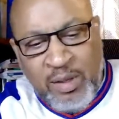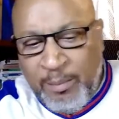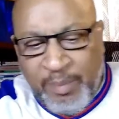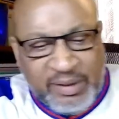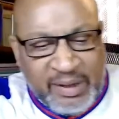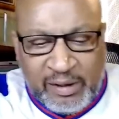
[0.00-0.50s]

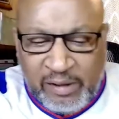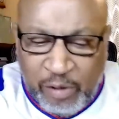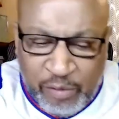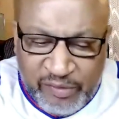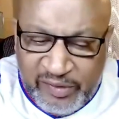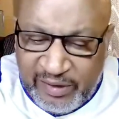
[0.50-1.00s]
But then
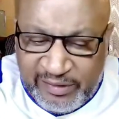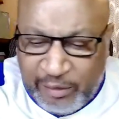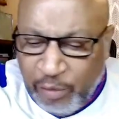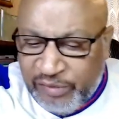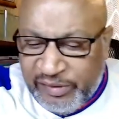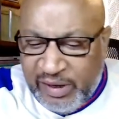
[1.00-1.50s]
closely
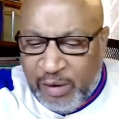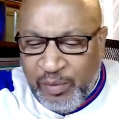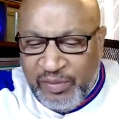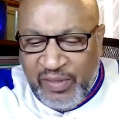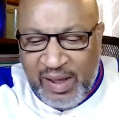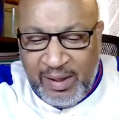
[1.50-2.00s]
associated
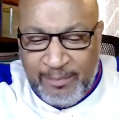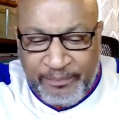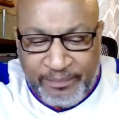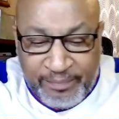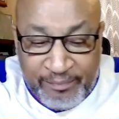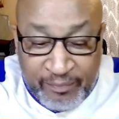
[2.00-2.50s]
with that,
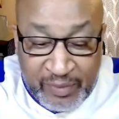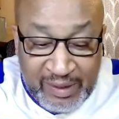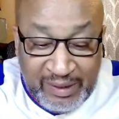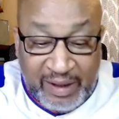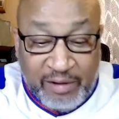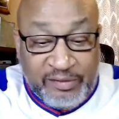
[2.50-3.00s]

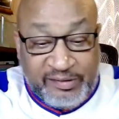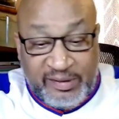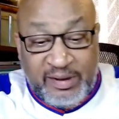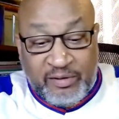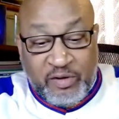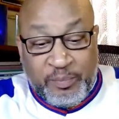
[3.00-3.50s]
letter
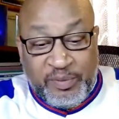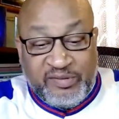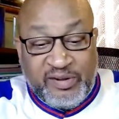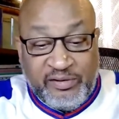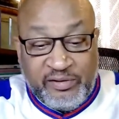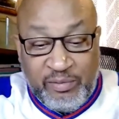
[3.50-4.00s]
C under
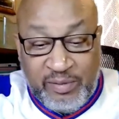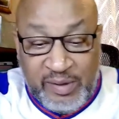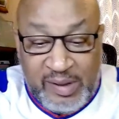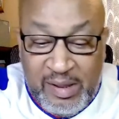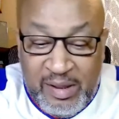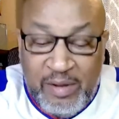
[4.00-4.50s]
potential,
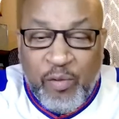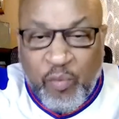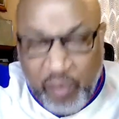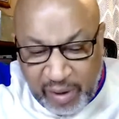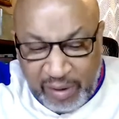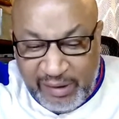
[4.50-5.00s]

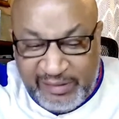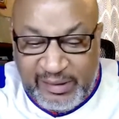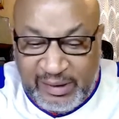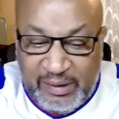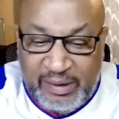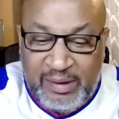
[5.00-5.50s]

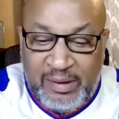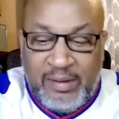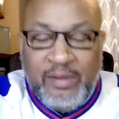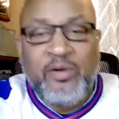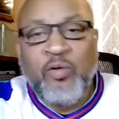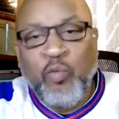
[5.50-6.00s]
realistically,
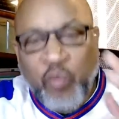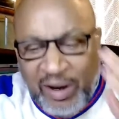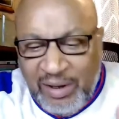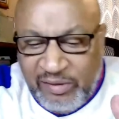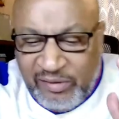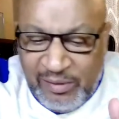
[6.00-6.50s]

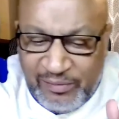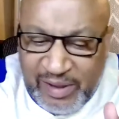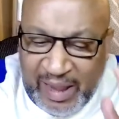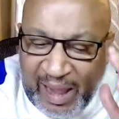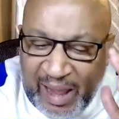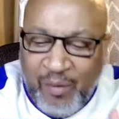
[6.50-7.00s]
relative
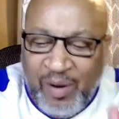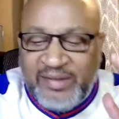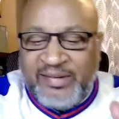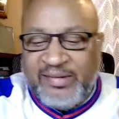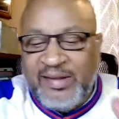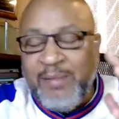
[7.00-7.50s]
to how I
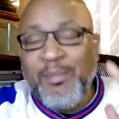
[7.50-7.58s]
see